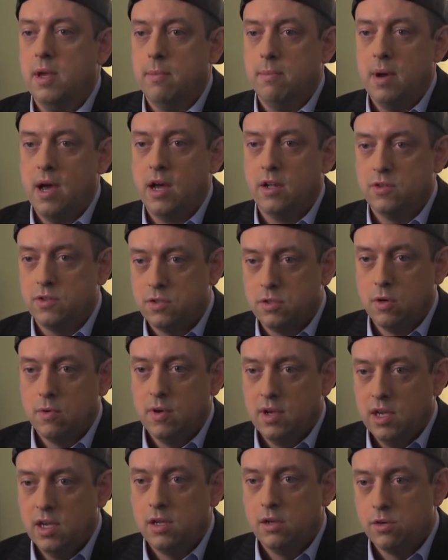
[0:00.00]
about
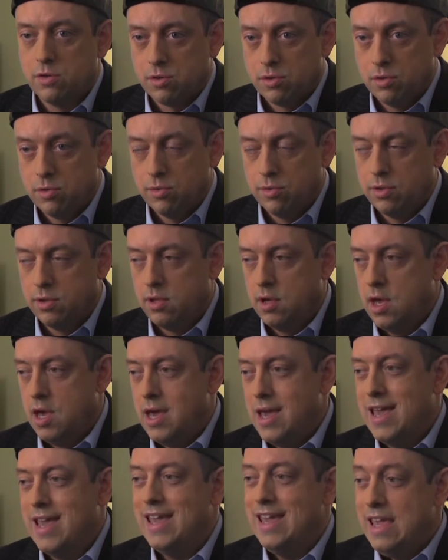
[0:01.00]
sowing in truth,
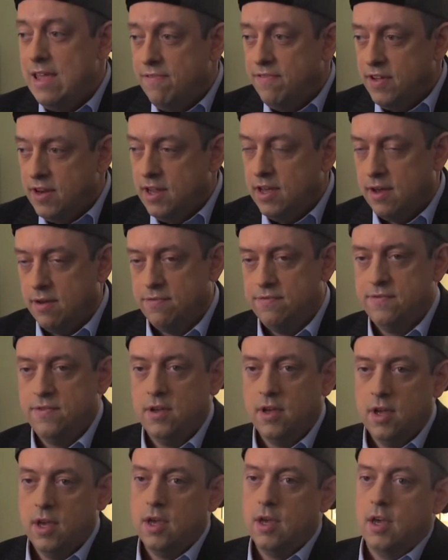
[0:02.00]
even if
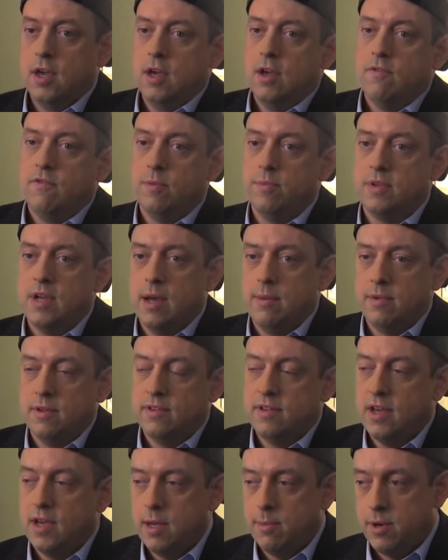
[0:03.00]
from time to
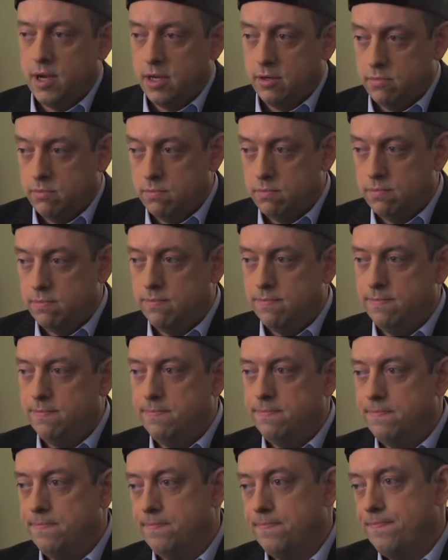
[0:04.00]
time I
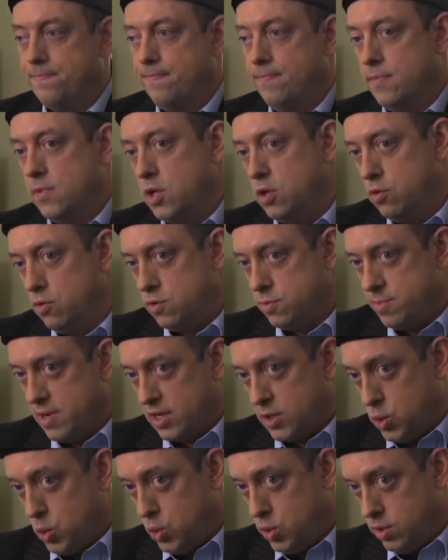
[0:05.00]
lose my
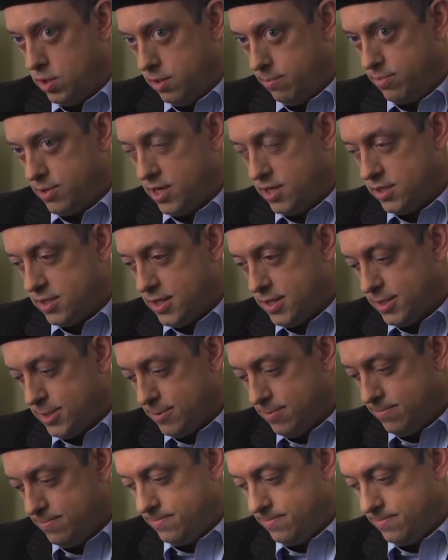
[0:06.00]
cool in the process.